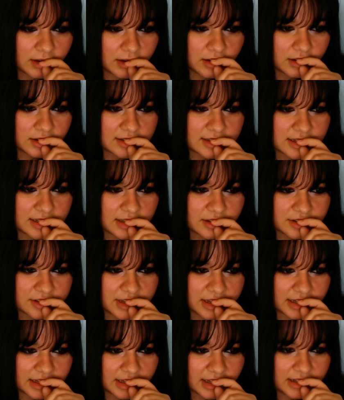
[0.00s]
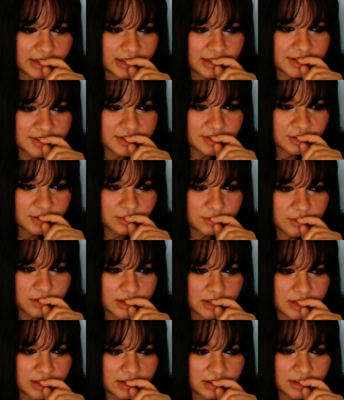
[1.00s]
See, there's like an Easter
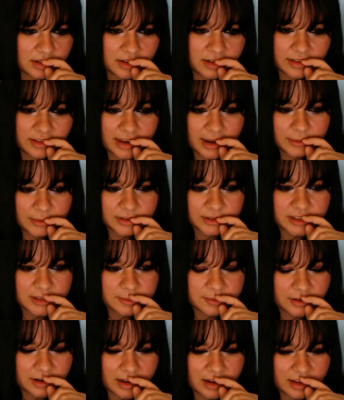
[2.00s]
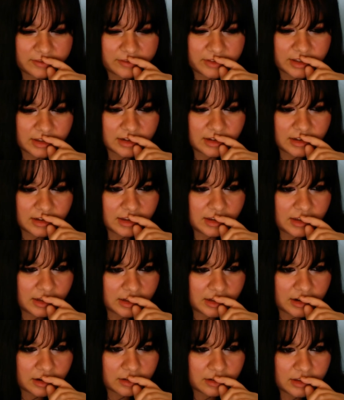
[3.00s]
one. That one's private.
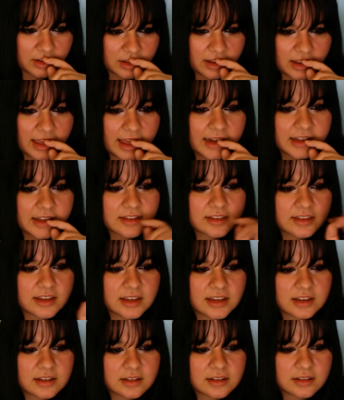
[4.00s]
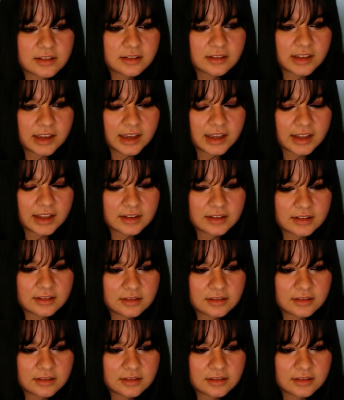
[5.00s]
You know, anything that...